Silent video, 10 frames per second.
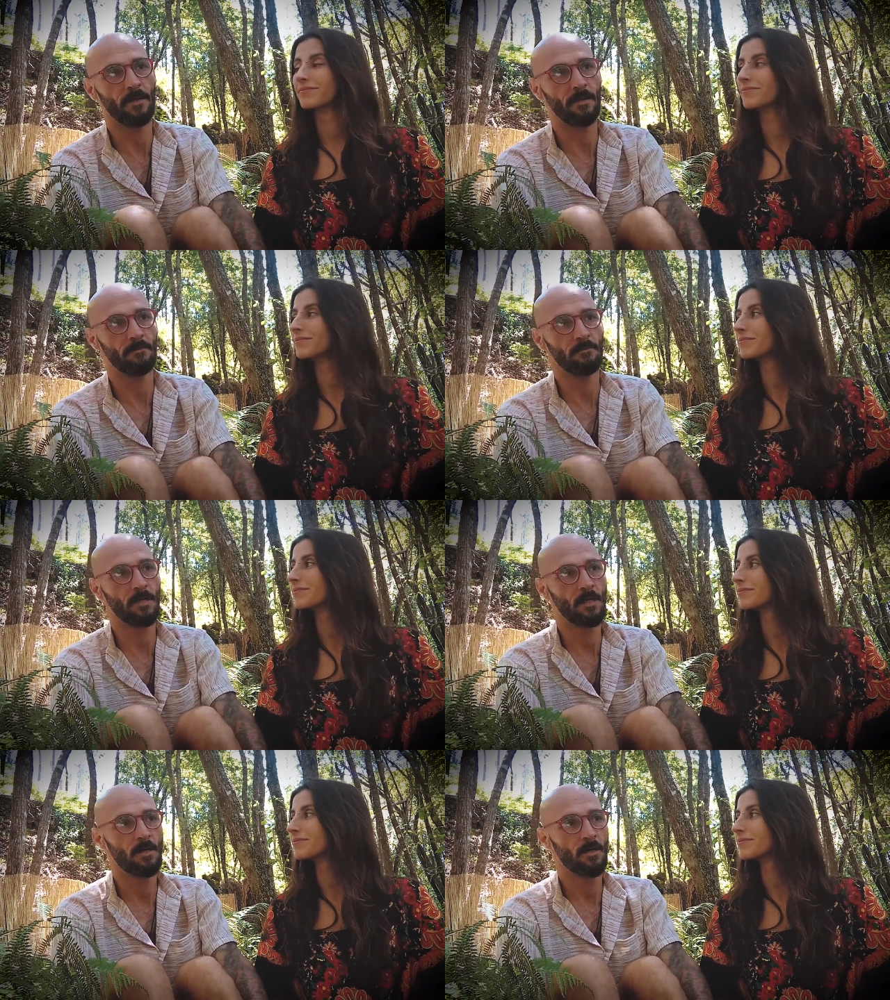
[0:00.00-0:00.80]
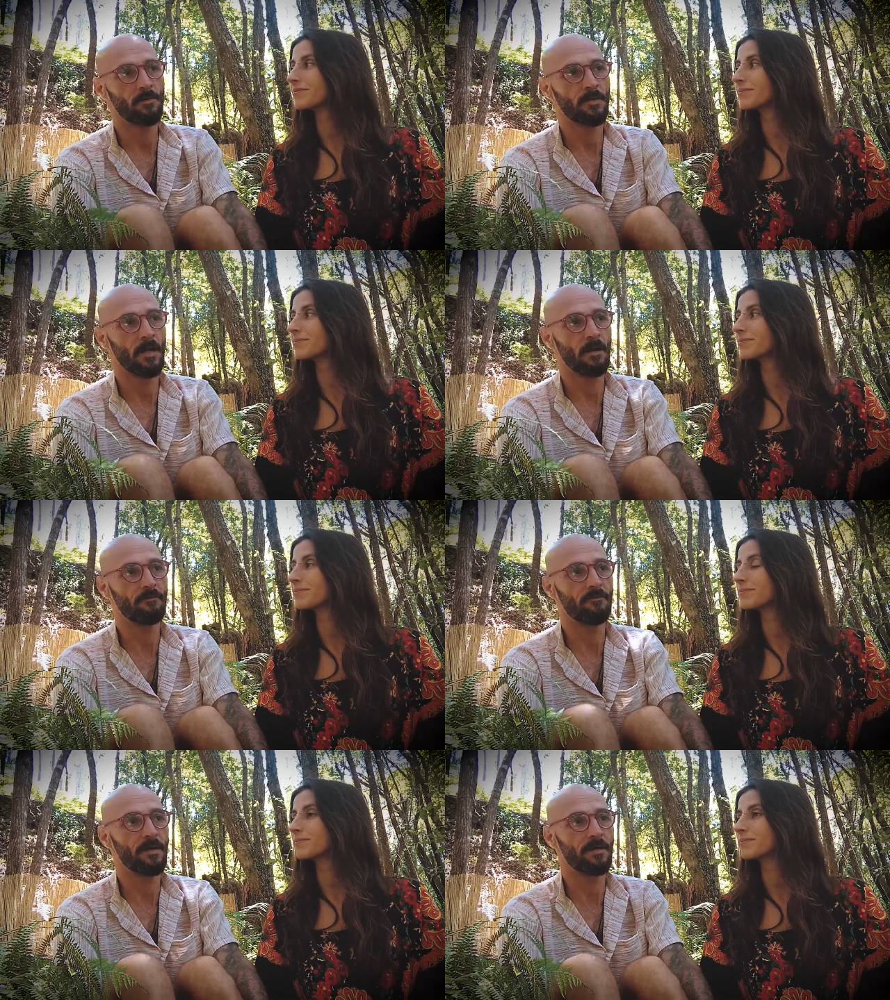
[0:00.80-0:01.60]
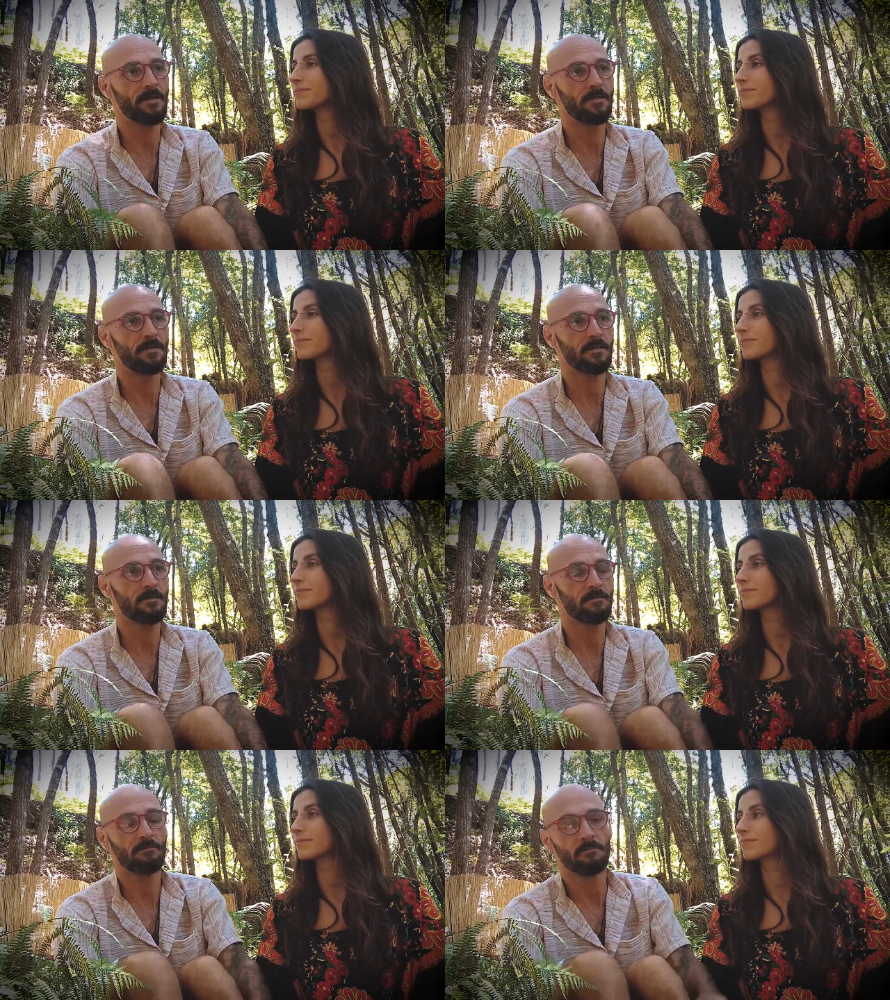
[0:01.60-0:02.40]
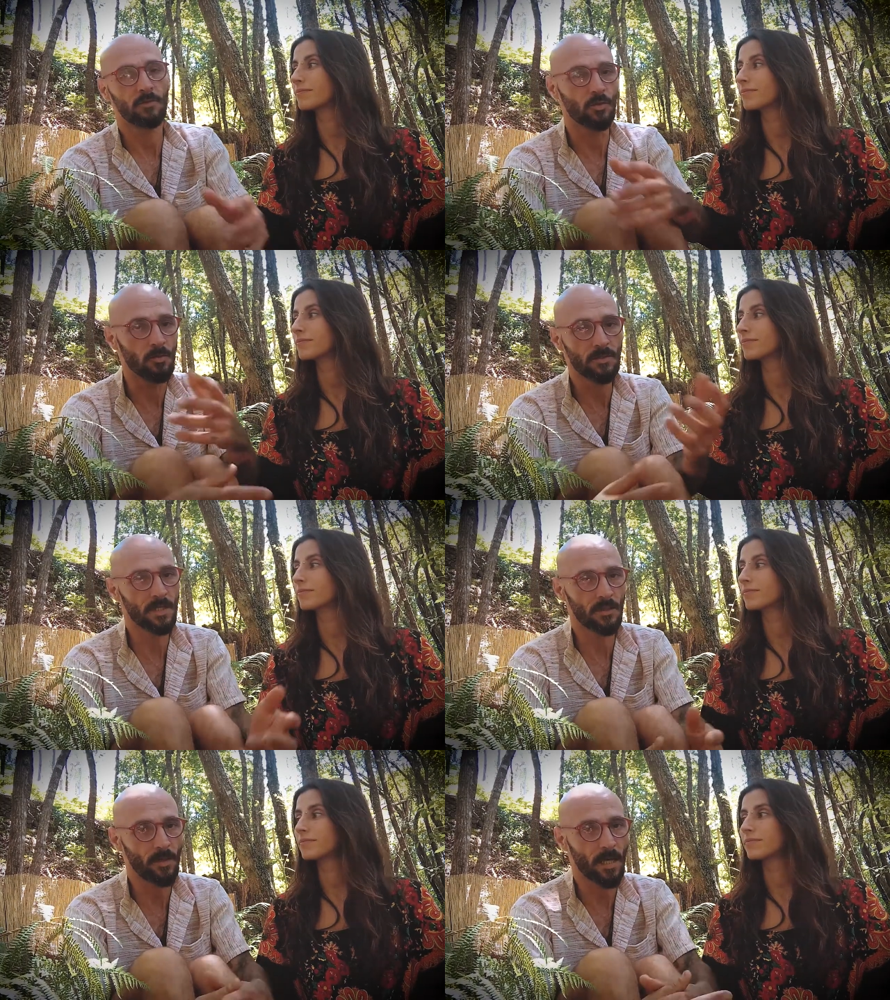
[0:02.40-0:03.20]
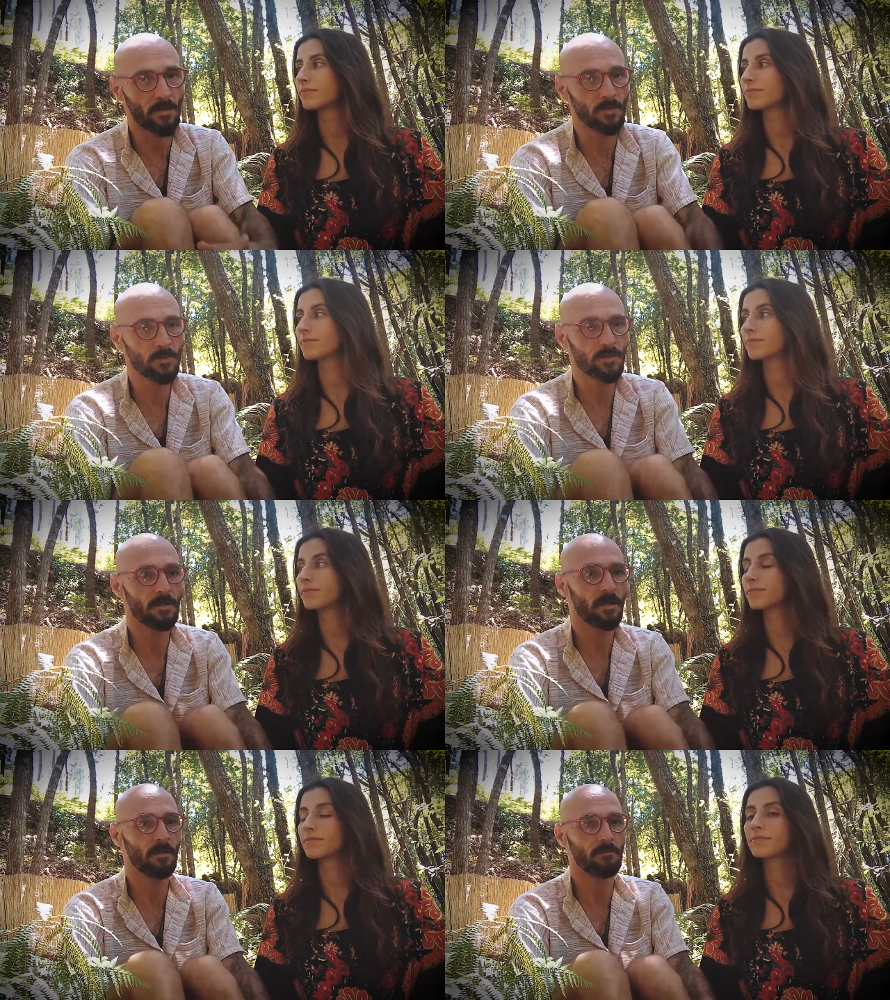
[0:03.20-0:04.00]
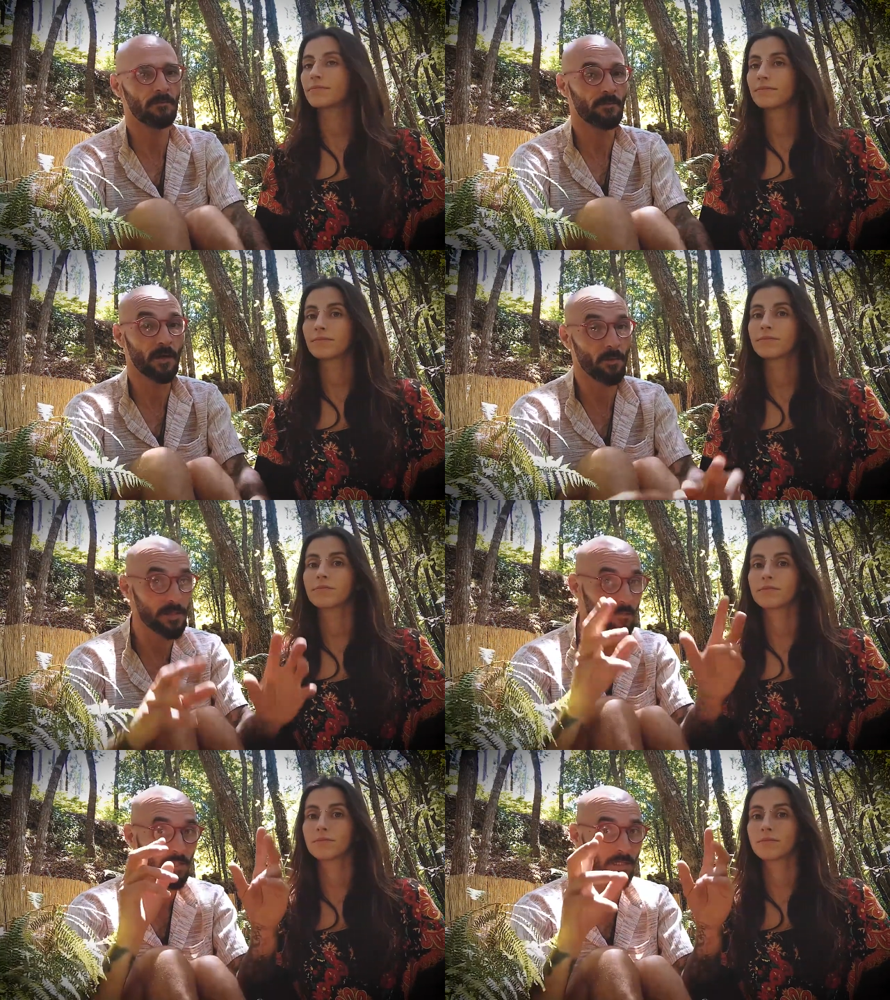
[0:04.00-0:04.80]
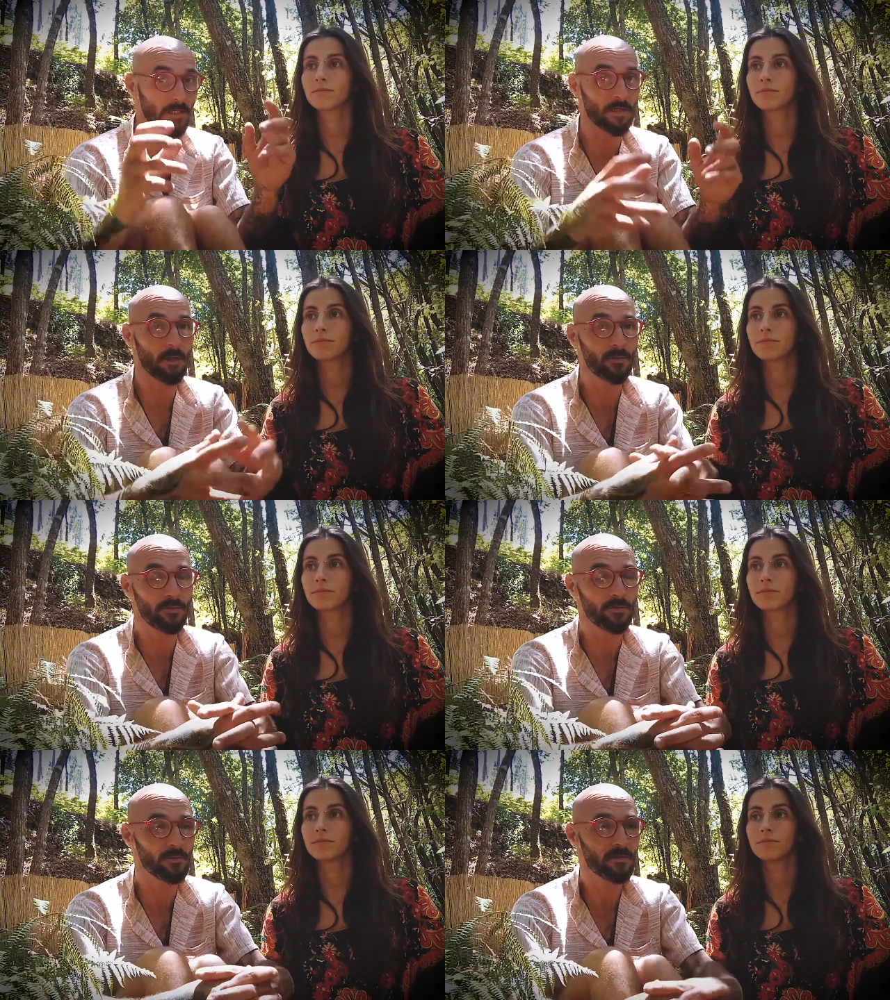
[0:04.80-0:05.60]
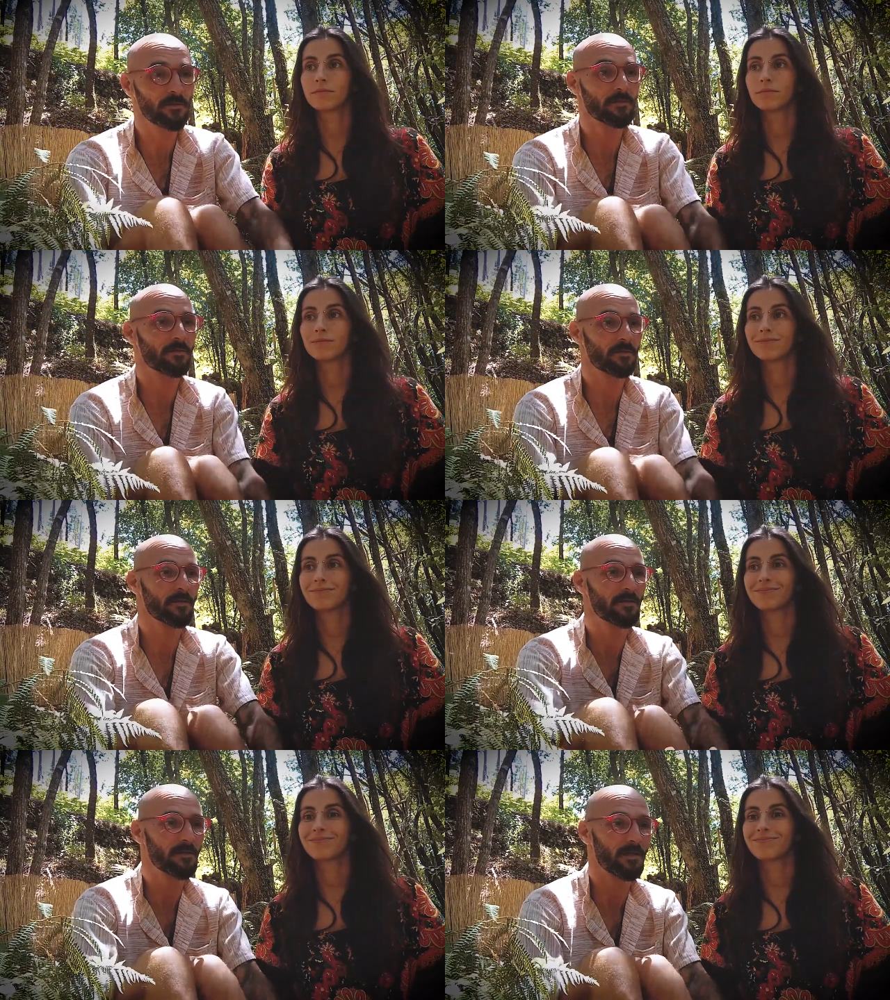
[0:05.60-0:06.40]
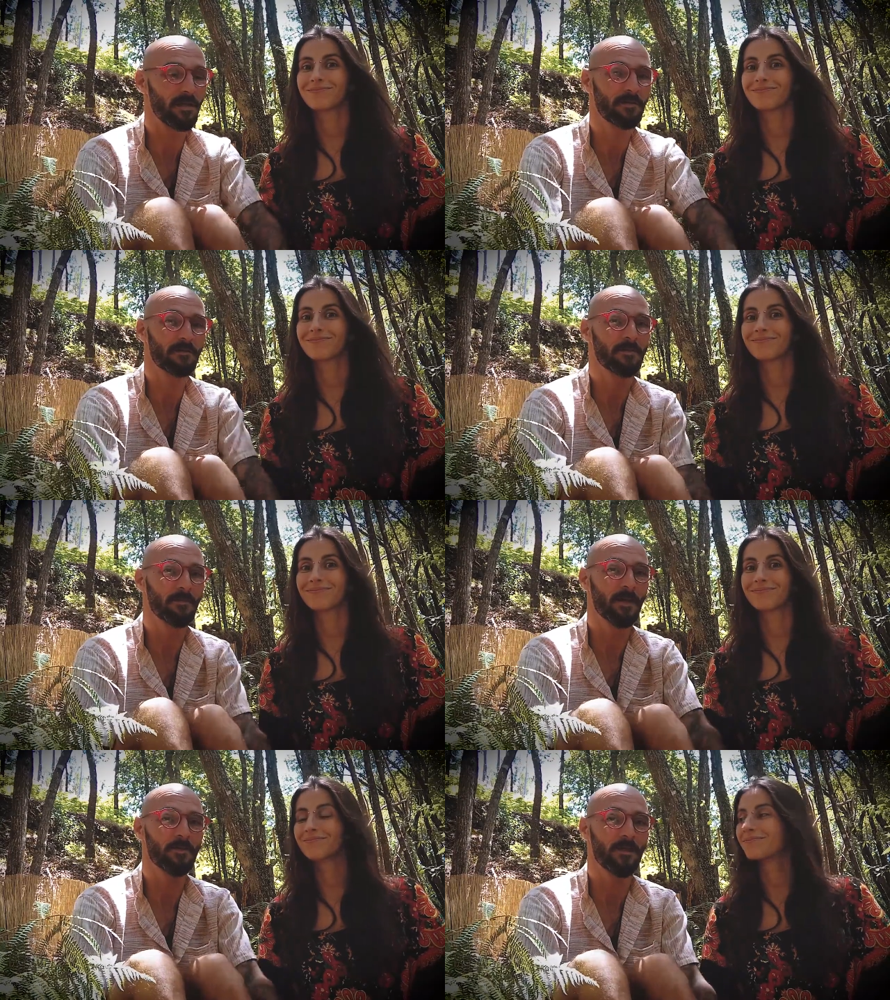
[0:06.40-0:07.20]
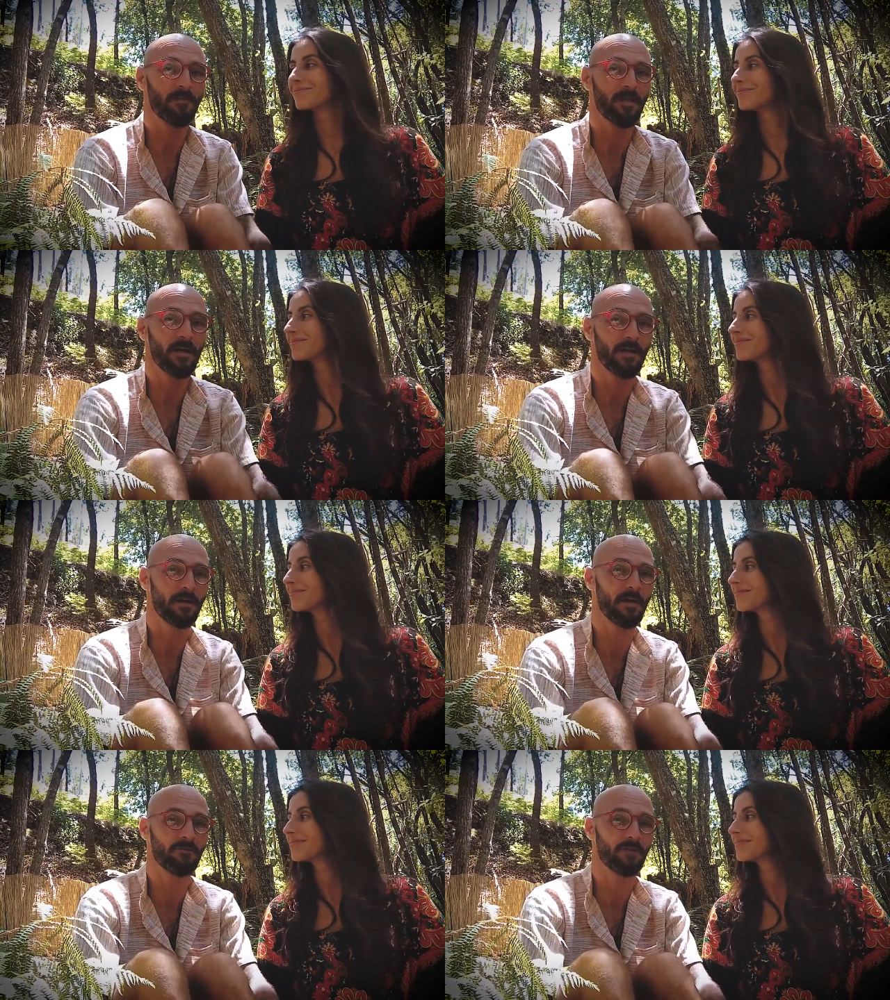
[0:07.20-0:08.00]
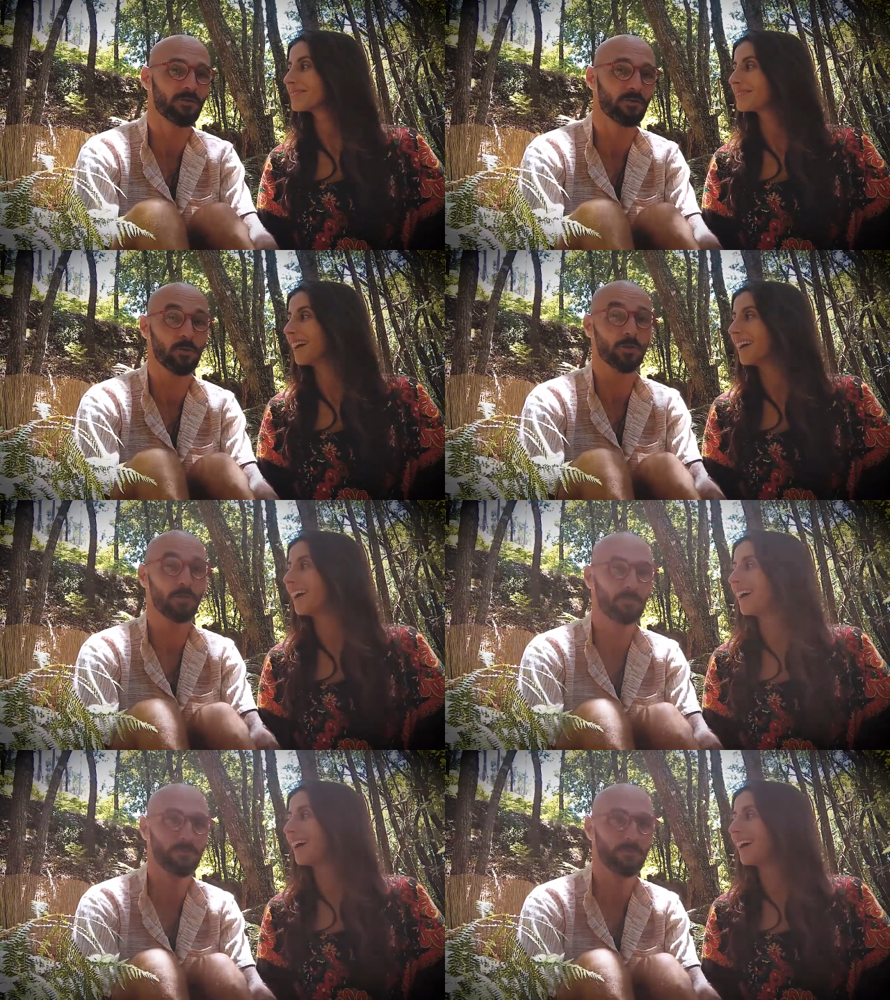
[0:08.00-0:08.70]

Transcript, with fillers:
Speaker 1: um, there are various tools that we can use. Um, we're always thinking about tools. Like, sometimes I feel like I have a tool shop,